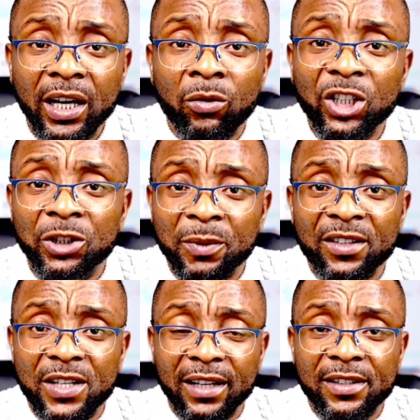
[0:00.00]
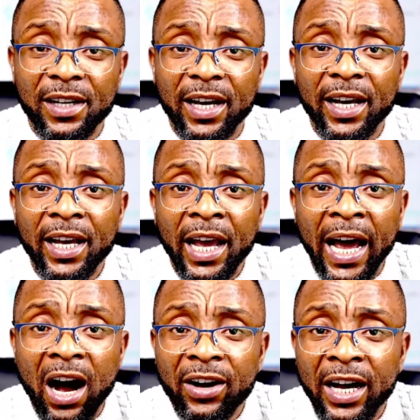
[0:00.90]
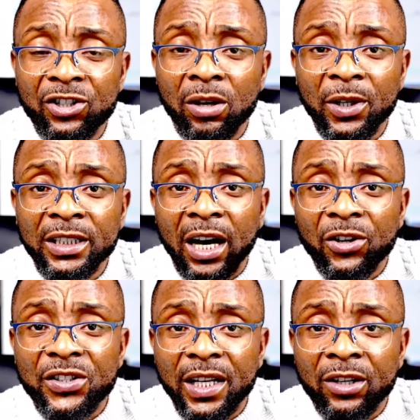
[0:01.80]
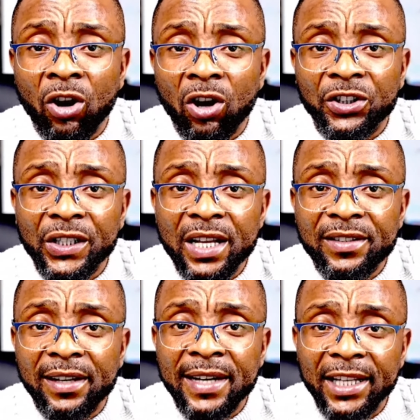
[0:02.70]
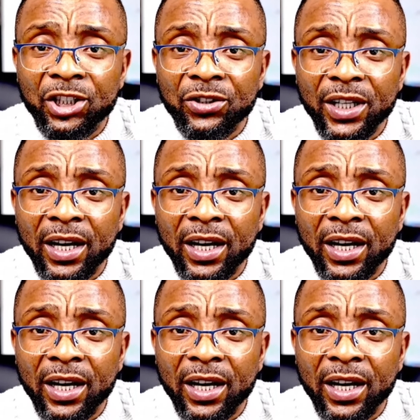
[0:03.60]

Which means that how can somebody now say God created Nigeria?